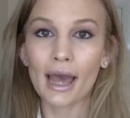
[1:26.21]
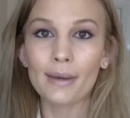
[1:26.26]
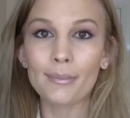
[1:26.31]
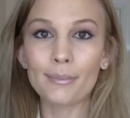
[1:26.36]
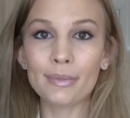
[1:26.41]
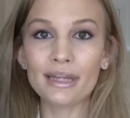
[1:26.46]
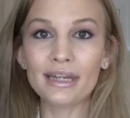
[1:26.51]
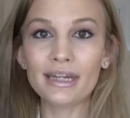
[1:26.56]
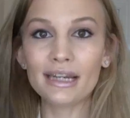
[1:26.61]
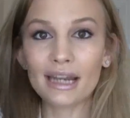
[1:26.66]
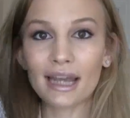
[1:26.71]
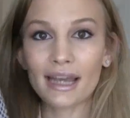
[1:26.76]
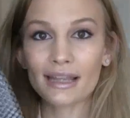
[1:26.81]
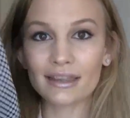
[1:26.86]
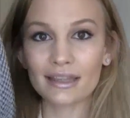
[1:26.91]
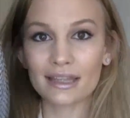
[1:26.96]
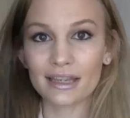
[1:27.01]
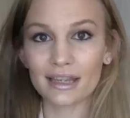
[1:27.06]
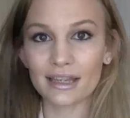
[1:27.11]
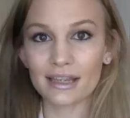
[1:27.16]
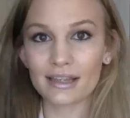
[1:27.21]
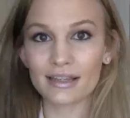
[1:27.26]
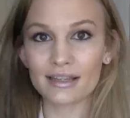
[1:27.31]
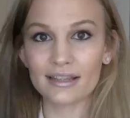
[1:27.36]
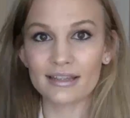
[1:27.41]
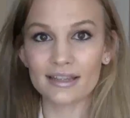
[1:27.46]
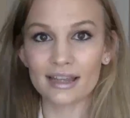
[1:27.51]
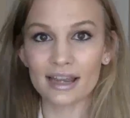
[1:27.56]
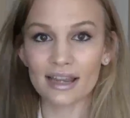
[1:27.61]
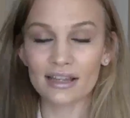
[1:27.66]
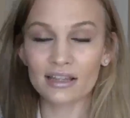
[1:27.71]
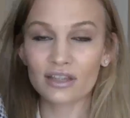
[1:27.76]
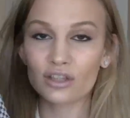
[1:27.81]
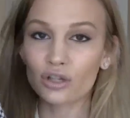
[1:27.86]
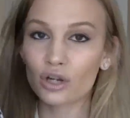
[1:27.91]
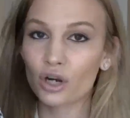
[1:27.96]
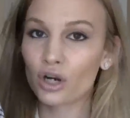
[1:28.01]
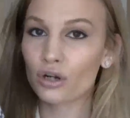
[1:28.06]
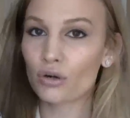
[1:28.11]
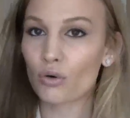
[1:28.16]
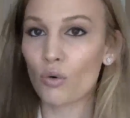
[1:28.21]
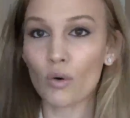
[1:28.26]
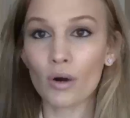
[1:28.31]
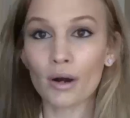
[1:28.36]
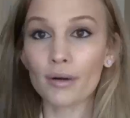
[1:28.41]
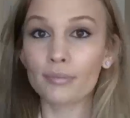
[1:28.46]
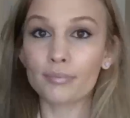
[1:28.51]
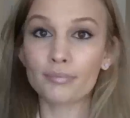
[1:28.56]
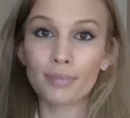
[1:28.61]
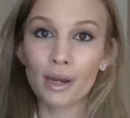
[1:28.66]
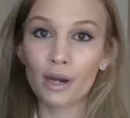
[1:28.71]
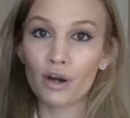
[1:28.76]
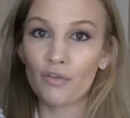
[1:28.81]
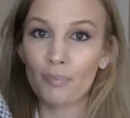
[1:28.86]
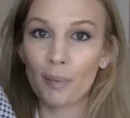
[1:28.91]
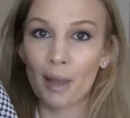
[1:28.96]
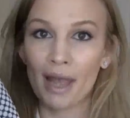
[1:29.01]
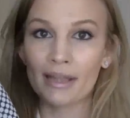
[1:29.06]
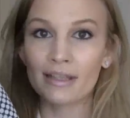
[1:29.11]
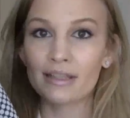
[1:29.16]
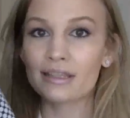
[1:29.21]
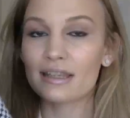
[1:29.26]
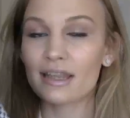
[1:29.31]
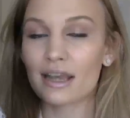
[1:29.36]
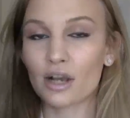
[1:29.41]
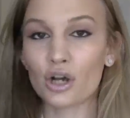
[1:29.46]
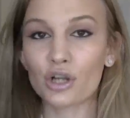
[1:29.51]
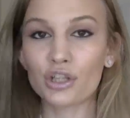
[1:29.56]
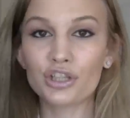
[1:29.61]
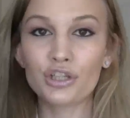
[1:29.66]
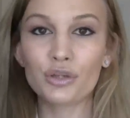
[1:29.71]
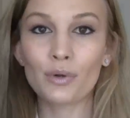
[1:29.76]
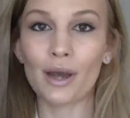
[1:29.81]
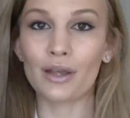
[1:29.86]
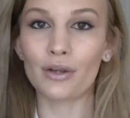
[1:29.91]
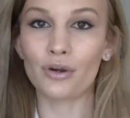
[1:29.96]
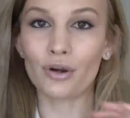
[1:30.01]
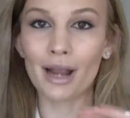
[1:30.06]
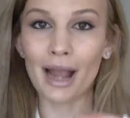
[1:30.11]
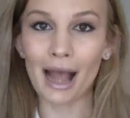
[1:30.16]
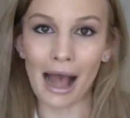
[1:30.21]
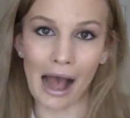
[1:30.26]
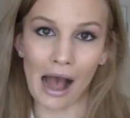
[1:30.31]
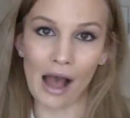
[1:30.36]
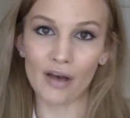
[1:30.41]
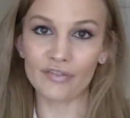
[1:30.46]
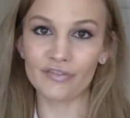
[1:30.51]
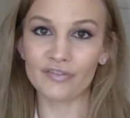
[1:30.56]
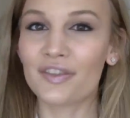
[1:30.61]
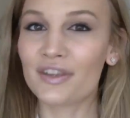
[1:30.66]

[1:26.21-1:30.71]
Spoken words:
And midi-length is a skirt or pair of pants that cuts you at your calf.